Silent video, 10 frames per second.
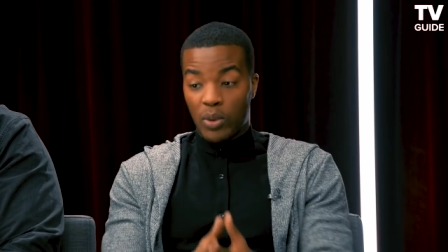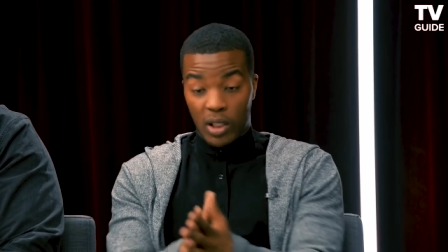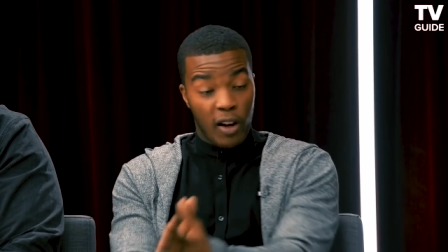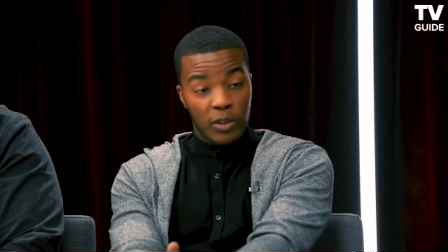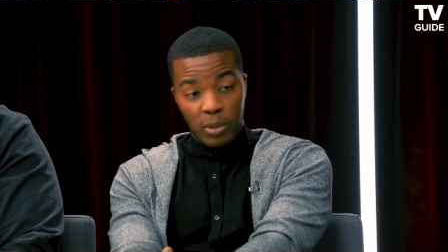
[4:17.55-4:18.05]
I was
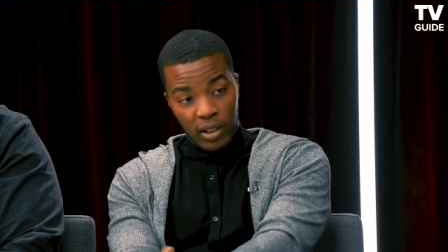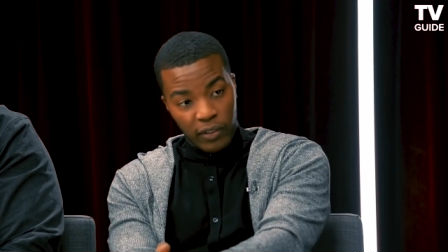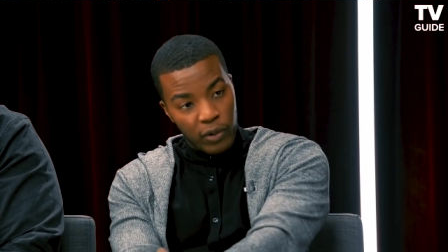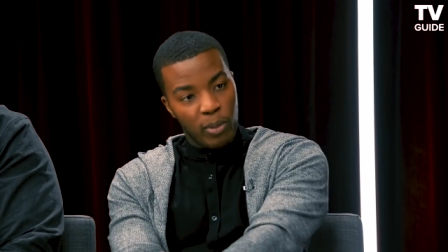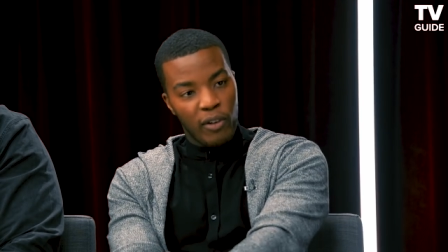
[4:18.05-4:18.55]
comfortable on the
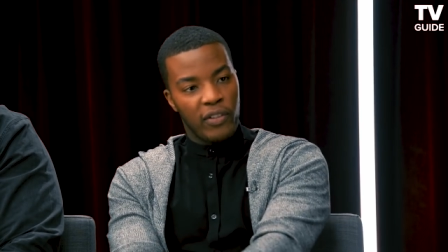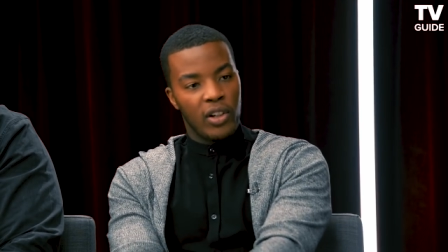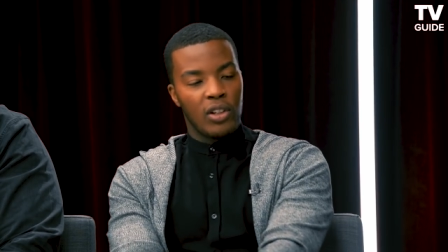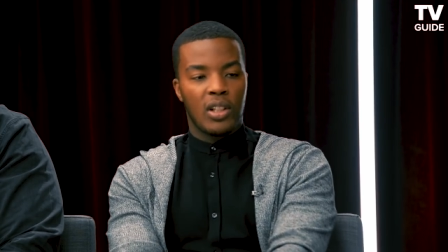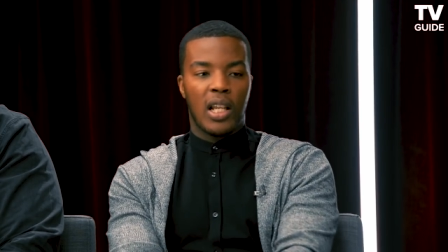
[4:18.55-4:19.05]
football
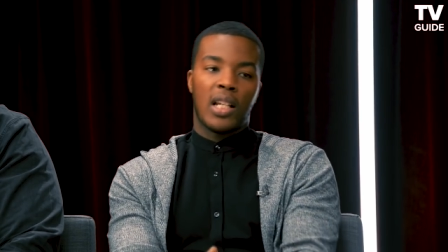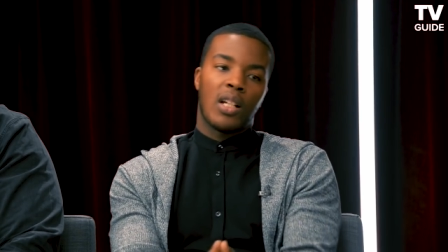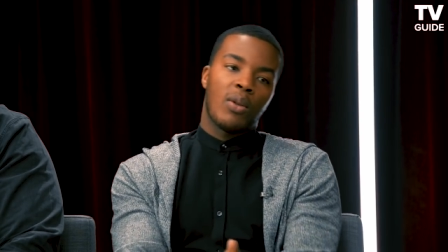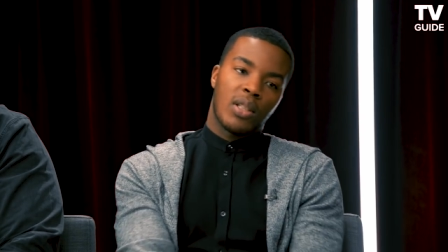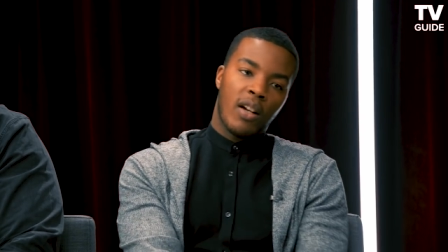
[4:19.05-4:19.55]
field and
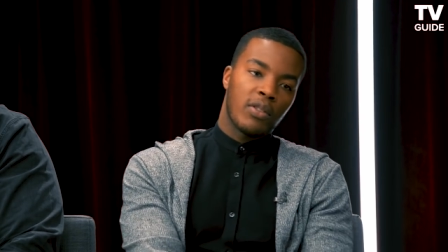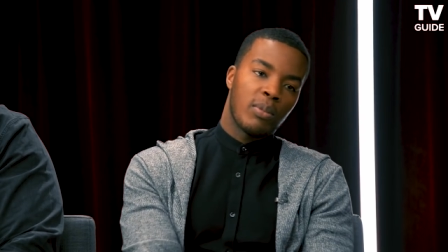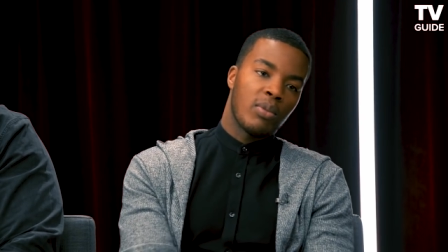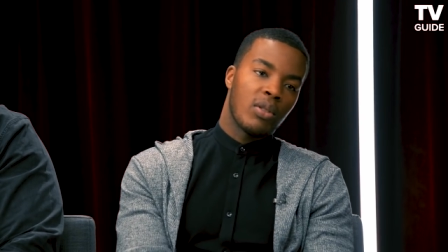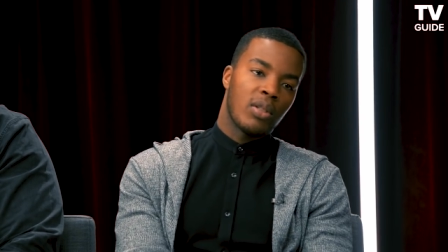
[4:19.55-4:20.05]
I was
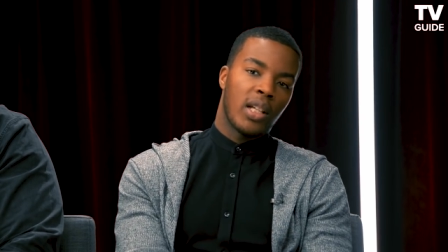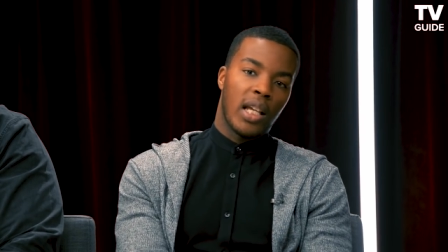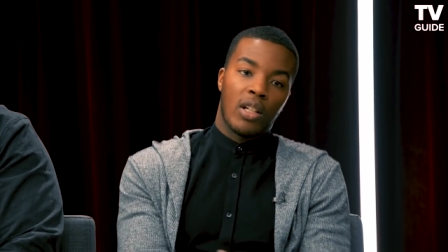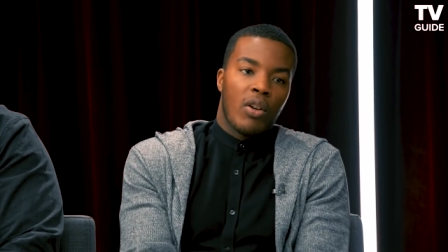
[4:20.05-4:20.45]
comfortable in